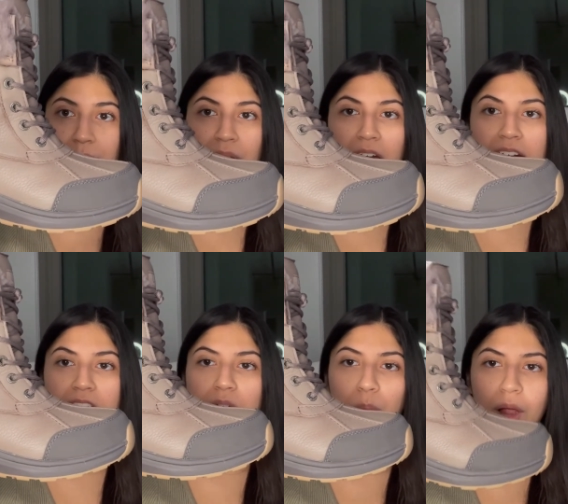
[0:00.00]

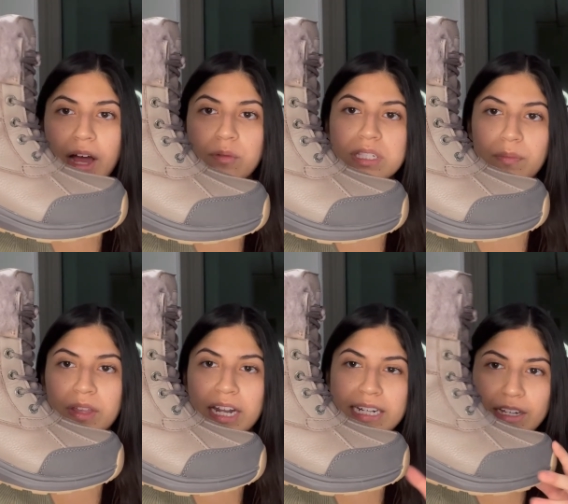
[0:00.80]
And the black was
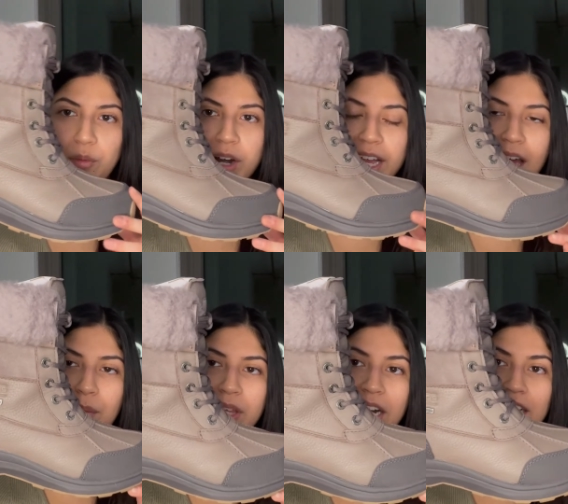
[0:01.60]
something that I did want to get,
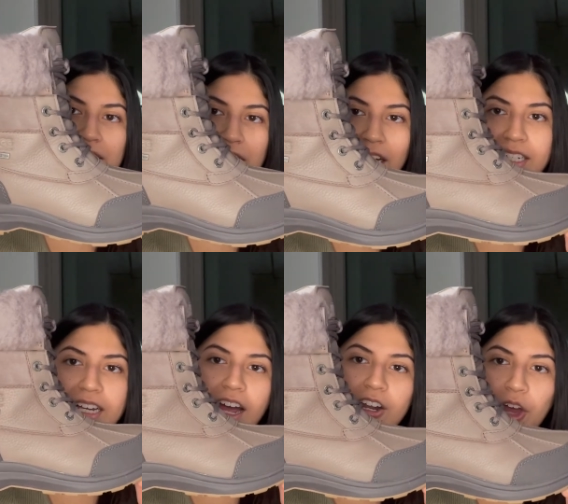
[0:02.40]
but then I decided to
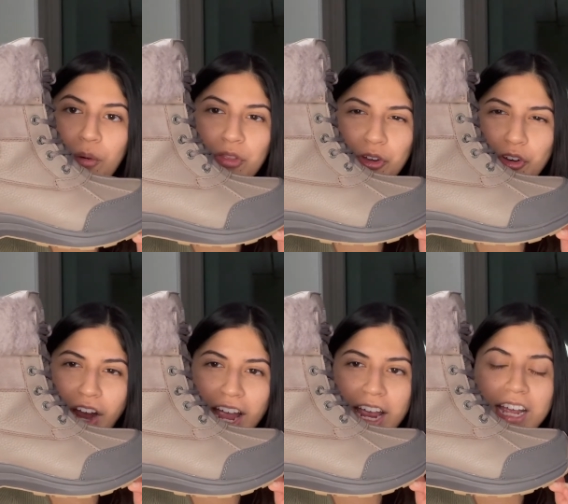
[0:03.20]
kind of go with the
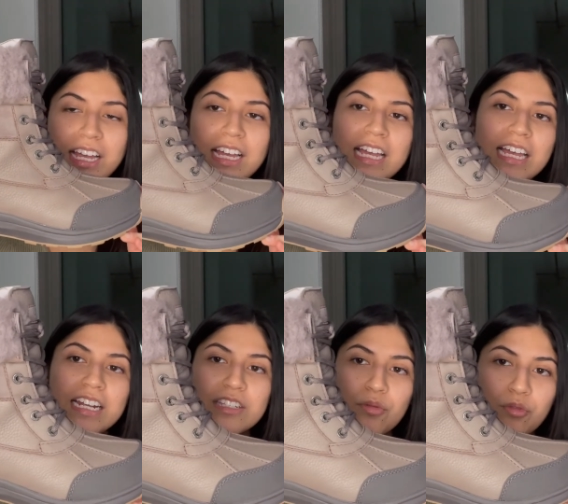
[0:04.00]
gray. It
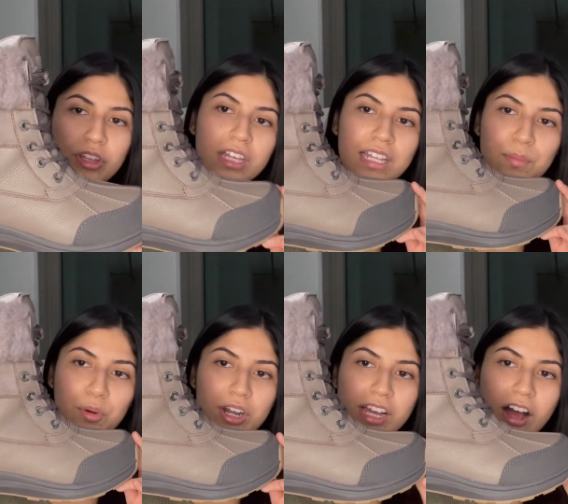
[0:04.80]
is a really like
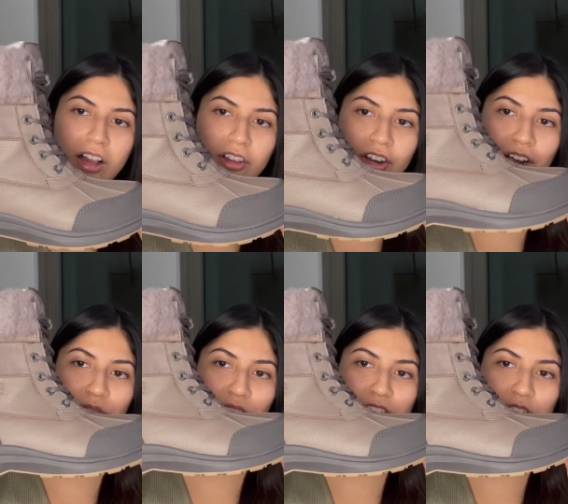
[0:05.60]
pretty color.
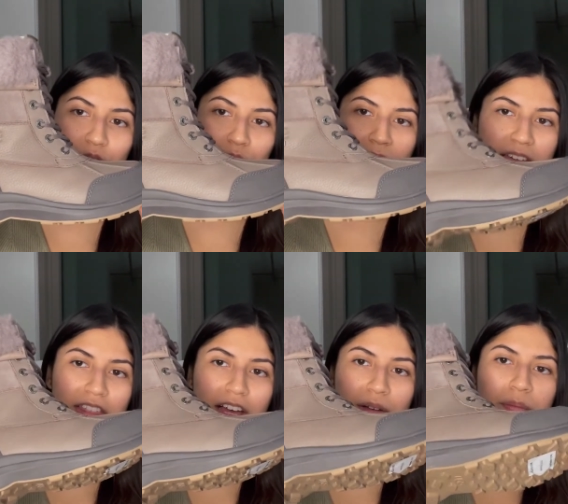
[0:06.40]
I really do like
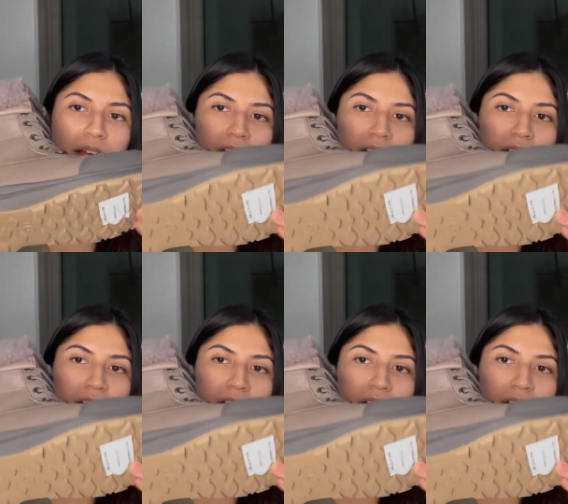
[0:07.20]
them.